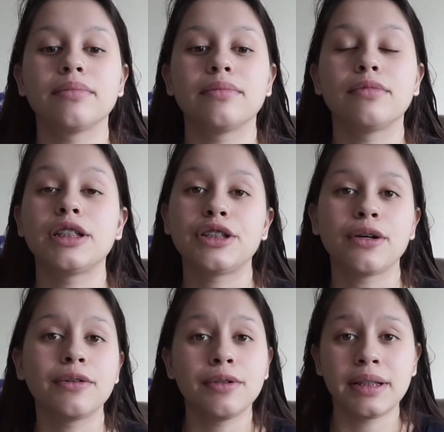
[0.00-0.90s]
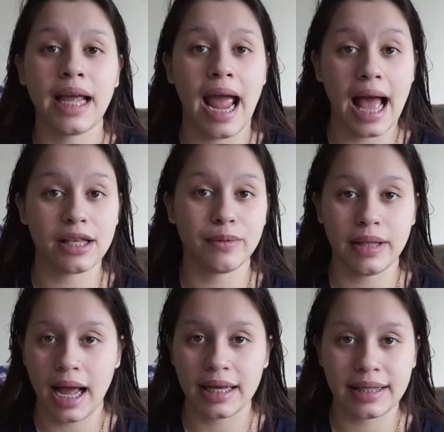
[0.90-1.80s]
was told to stay as
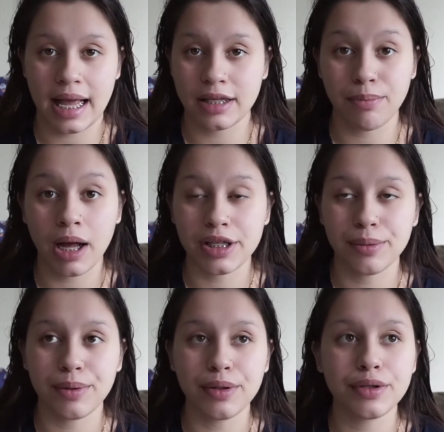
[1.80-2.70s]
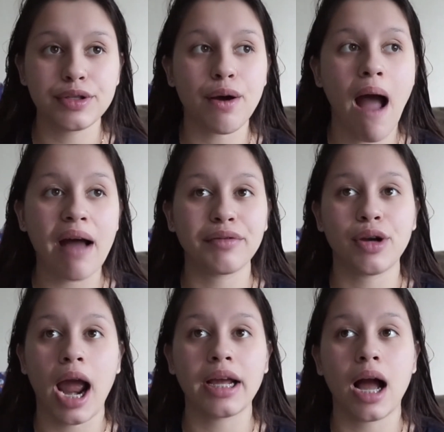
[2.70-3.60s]
relaxed as possible. So after
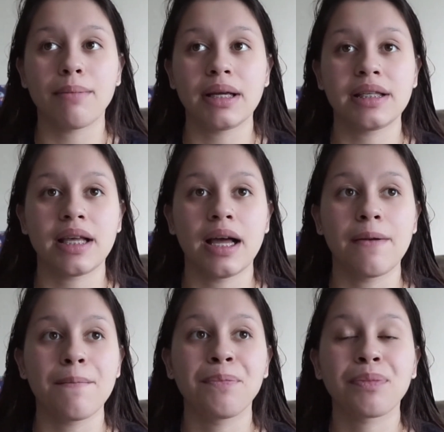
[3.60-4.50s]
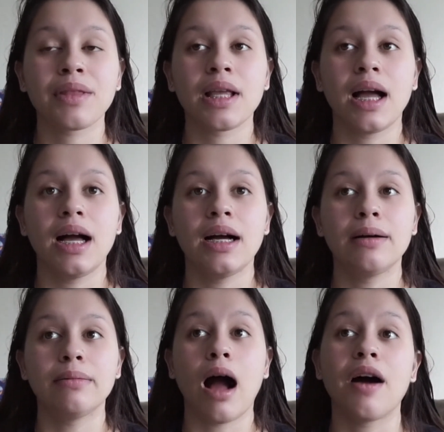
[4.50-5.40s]
I got my son
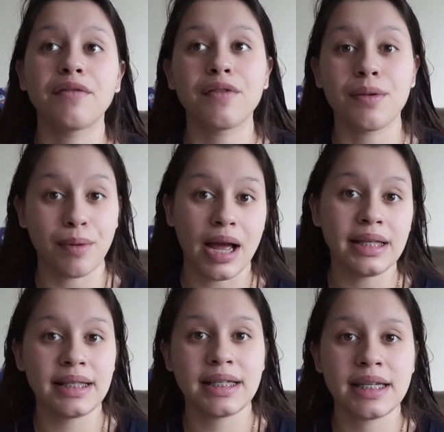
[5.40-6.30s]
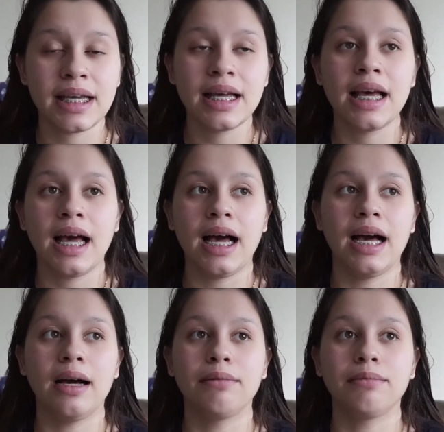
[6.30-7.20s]
off the breast,
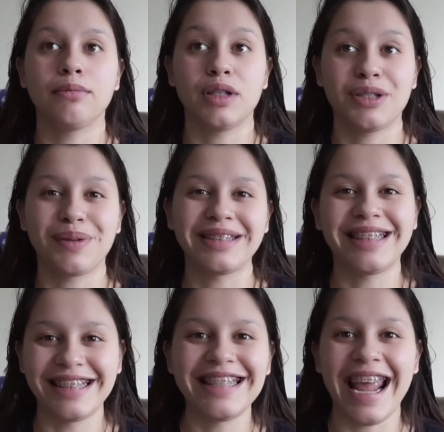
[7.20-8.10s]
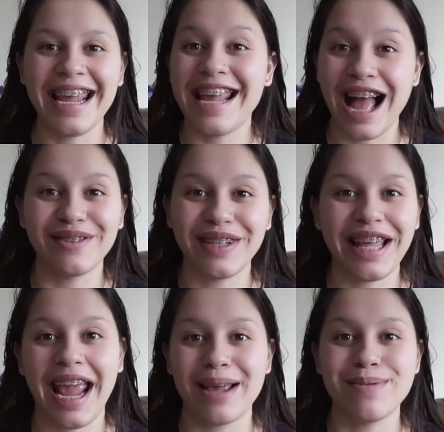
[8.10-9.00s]
which was the day Gavin
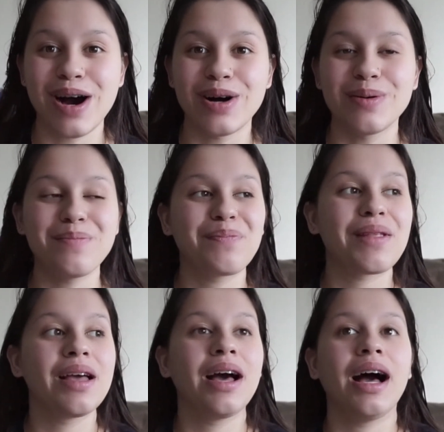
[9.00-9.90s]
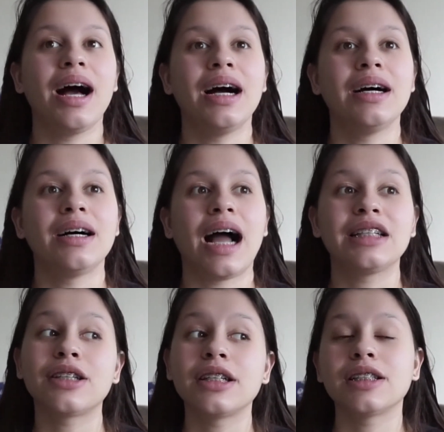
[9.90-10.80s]
came home, I
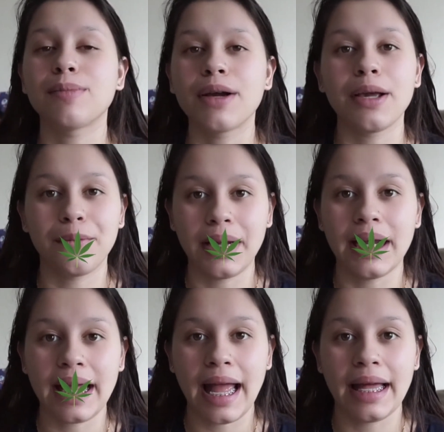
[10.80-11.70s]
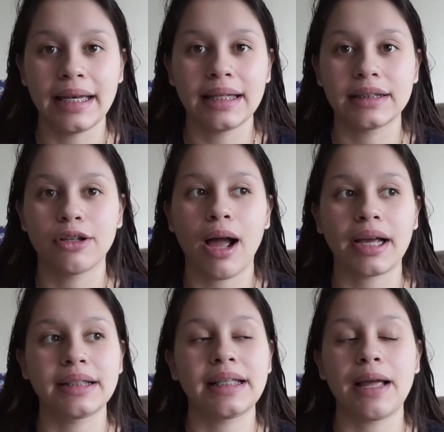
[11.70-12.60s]
started smoking again so I
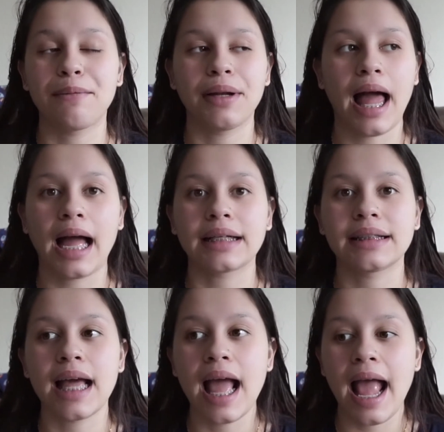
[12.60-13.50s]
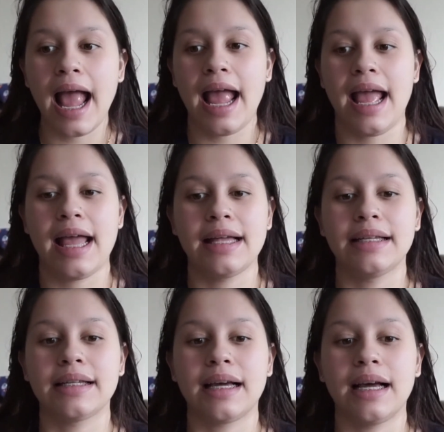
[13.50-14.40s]
could stay relaxed. And